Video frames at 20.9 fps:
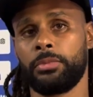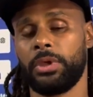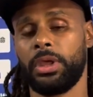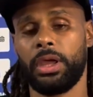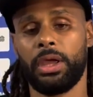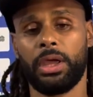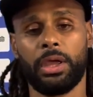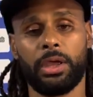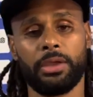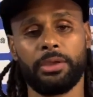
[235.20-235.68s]

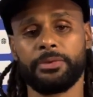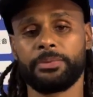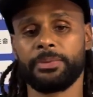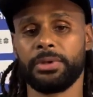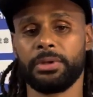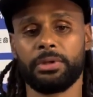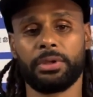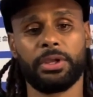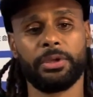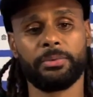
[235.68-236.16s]
Yeah, he's
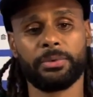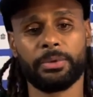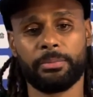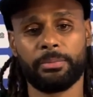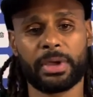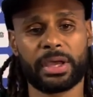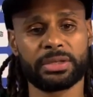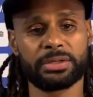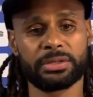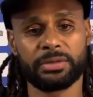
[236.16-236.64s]
been
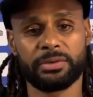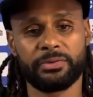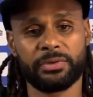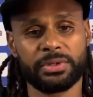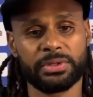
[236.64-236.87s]
massive.